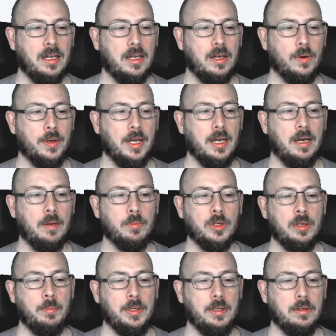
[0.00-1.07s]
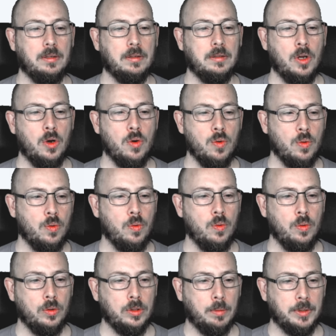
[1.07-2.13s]
Okay, I'm gonna be,
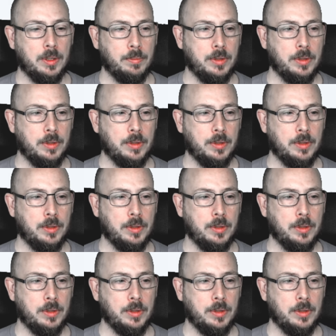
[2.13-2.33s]
no, stop.